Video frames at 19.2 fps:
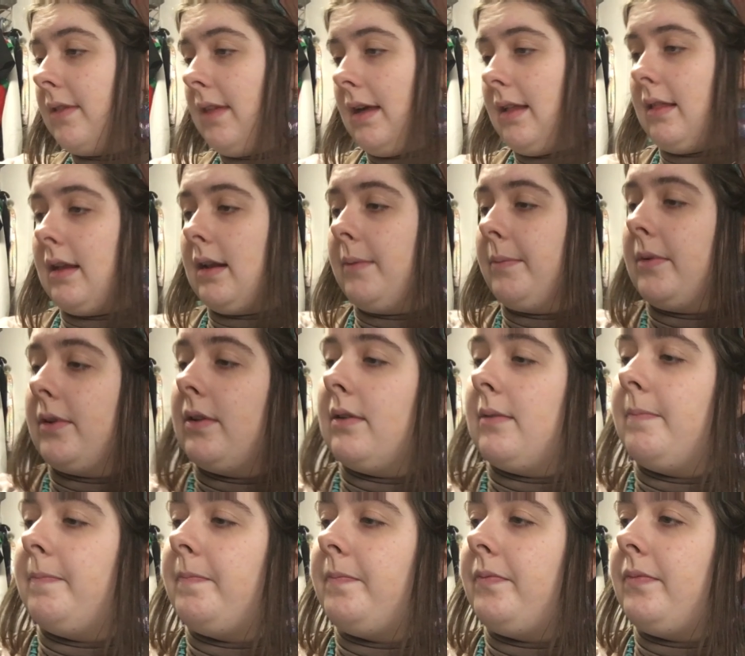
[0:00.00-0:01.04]
that, then I'm going
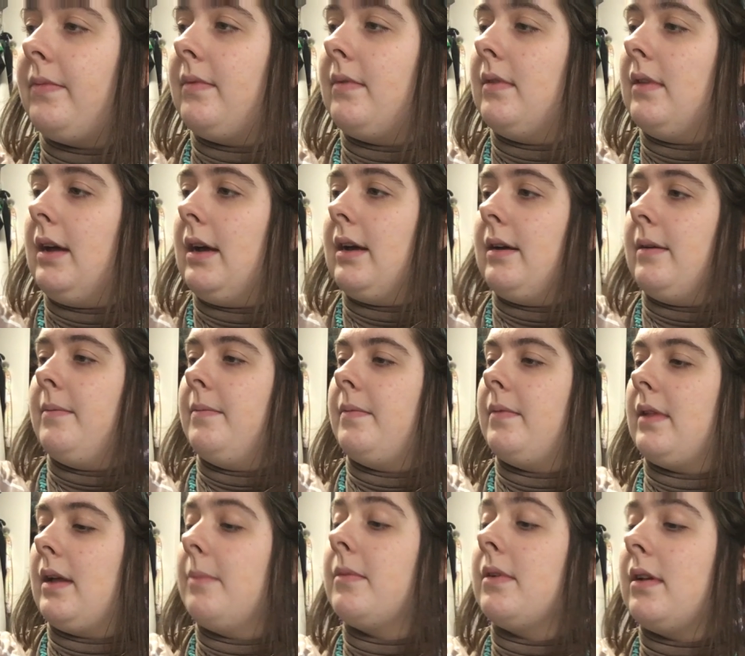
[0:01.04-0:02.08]
to um,
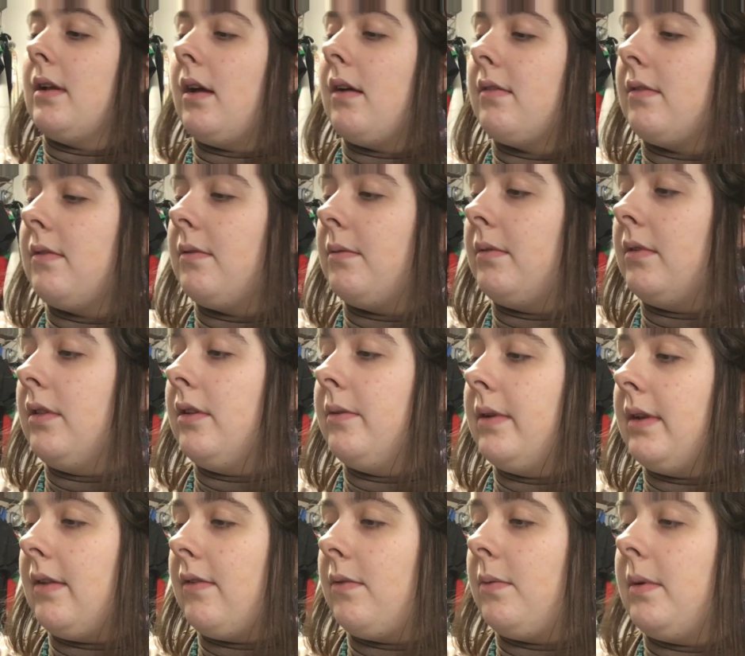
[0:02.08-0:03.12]
I'm going to also glue
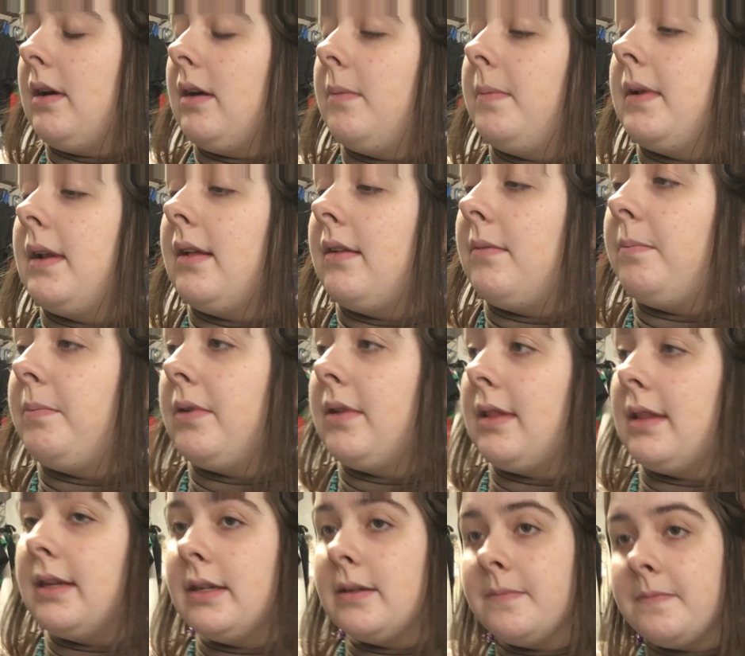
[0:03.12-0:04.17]
it as well, but I'll
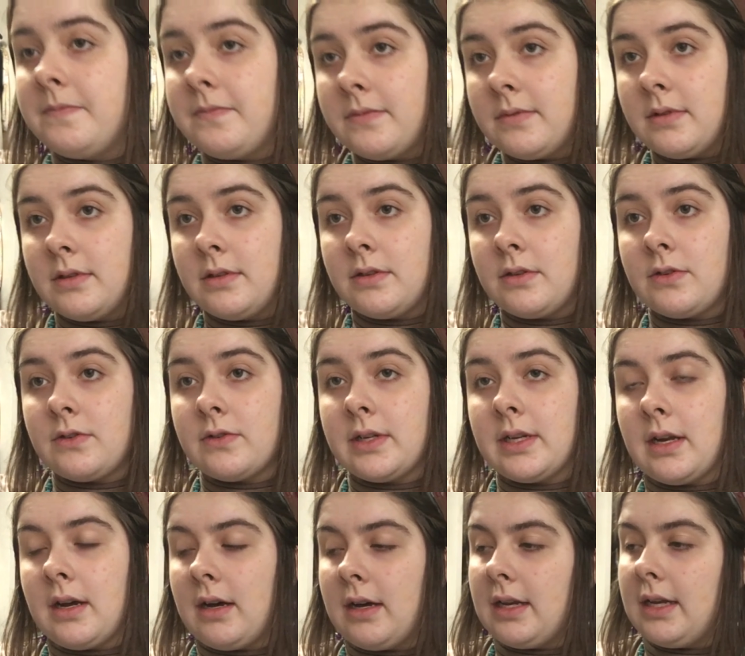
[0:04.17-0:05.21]
put the
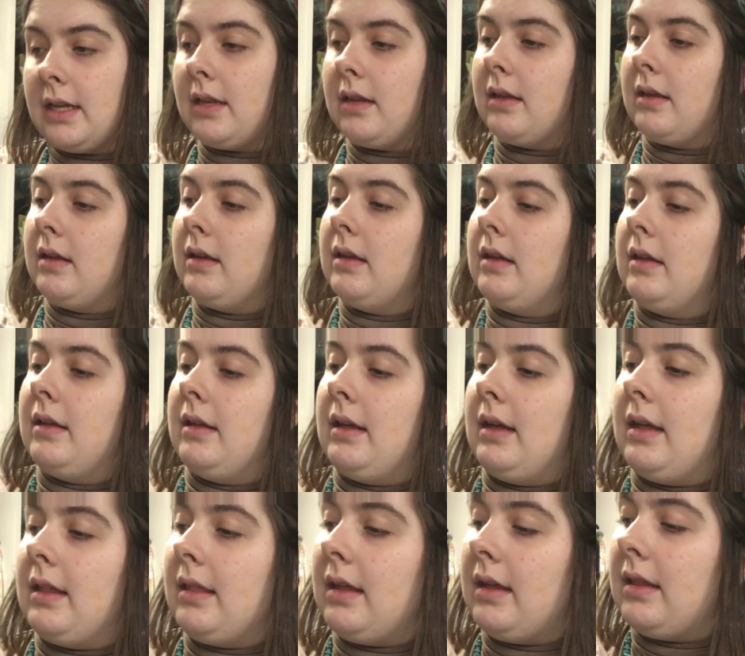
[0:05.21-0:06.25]
string on it.
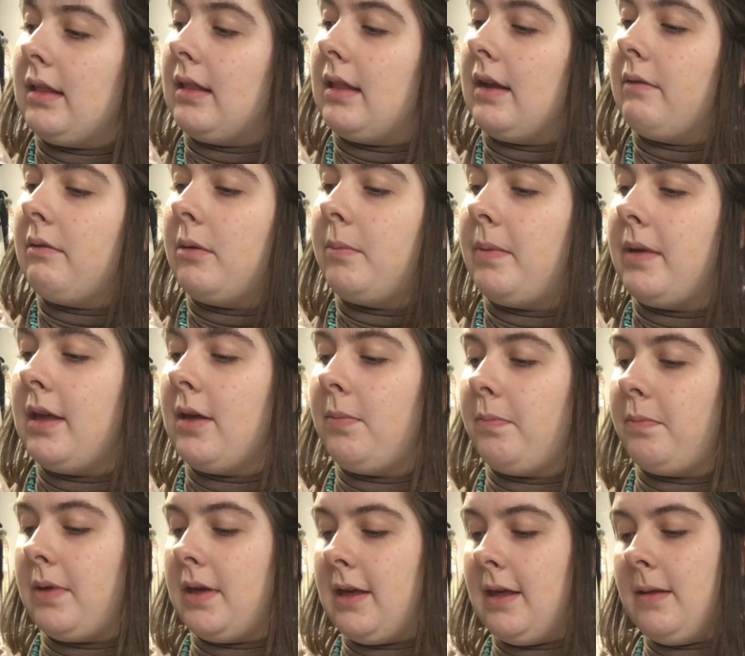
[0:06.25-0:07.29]
And then there will be a
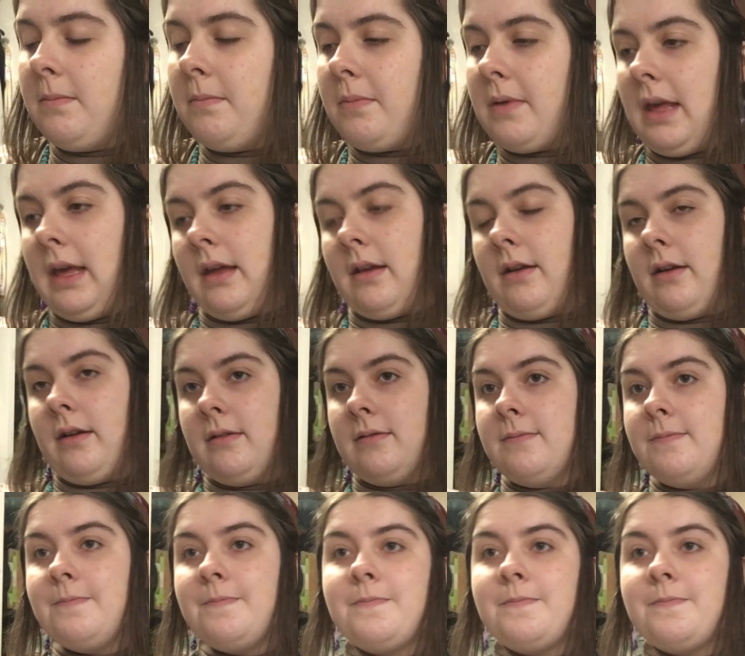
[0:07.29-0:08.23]
pin banner.